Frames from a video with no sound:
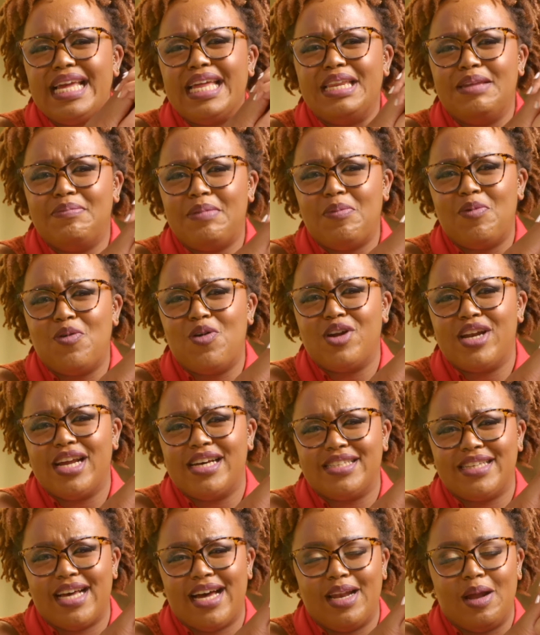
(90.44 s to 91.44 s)

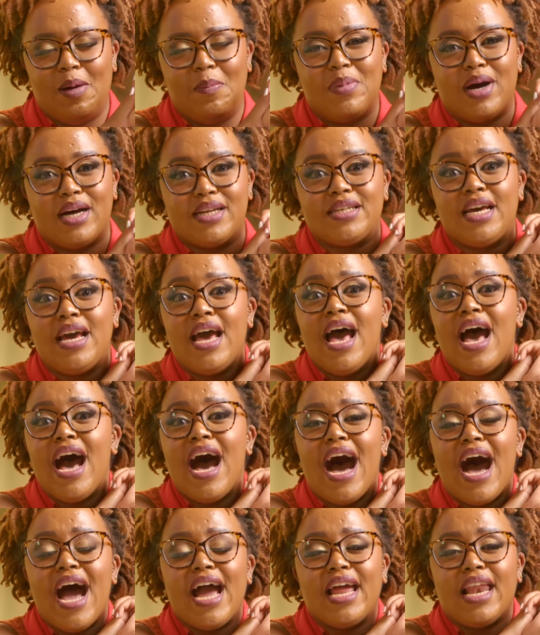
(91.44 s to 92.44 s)
nimemuona sana, but
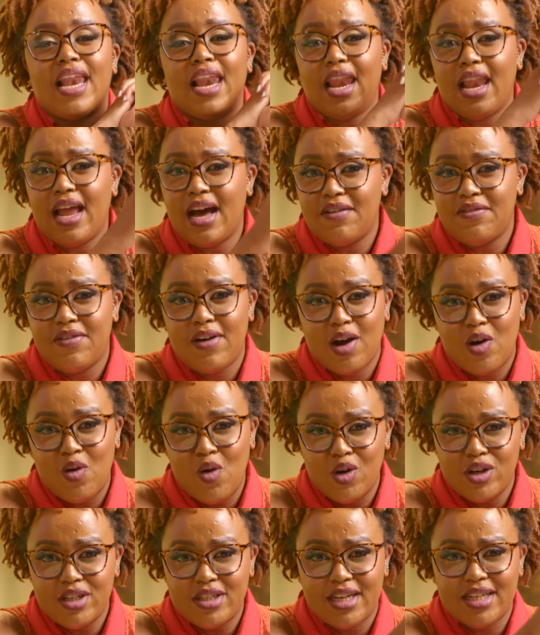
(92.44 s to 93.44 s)
I love her
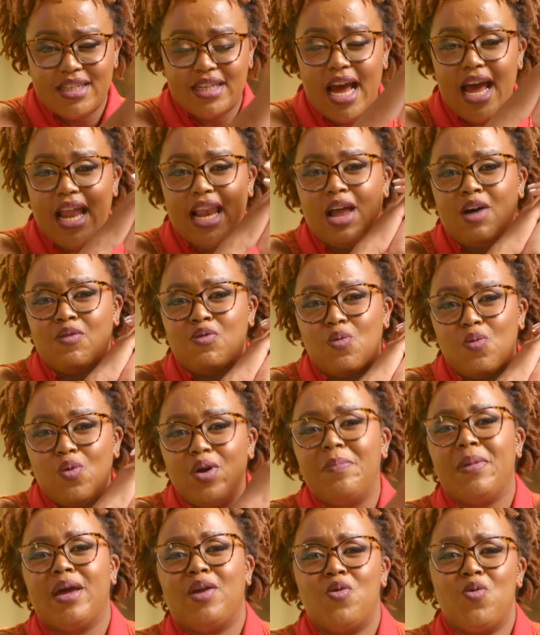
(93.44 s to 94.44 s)
content. I love
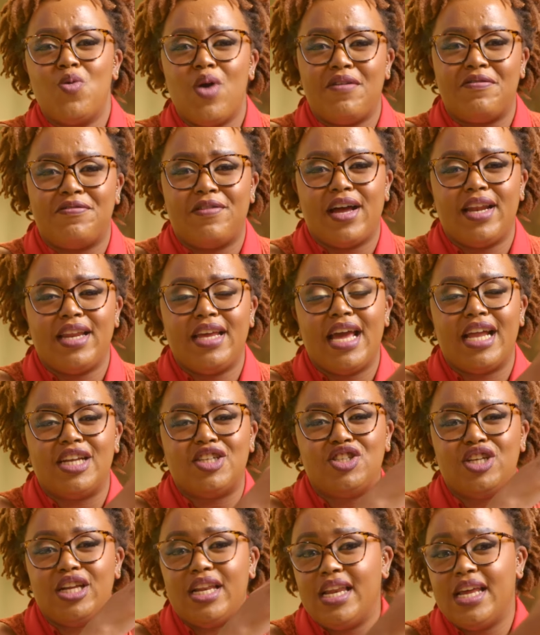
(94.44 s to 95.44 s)
women who are funny, and
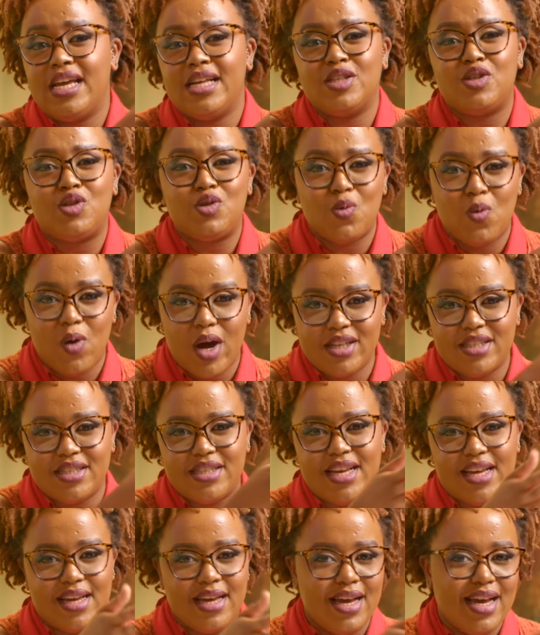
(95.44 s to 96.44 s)
she leans towards
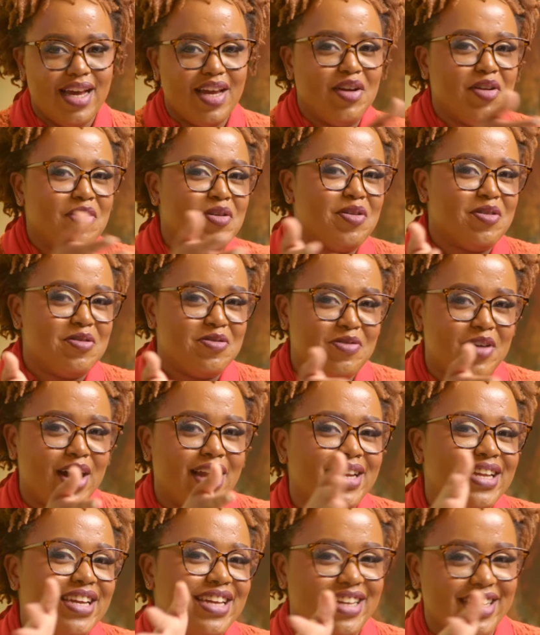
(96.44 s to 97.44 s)
the,
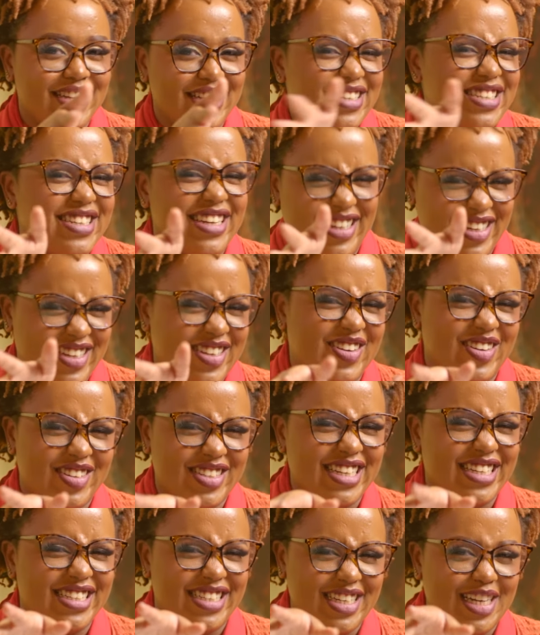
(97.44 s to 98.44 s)
funny
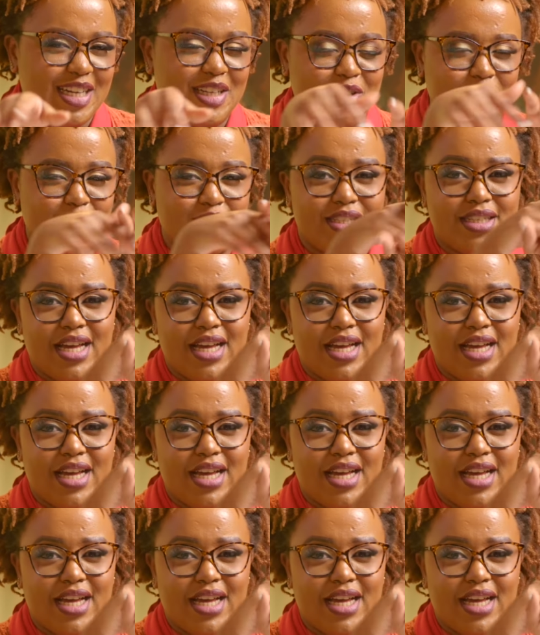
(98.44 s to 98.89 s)
content creation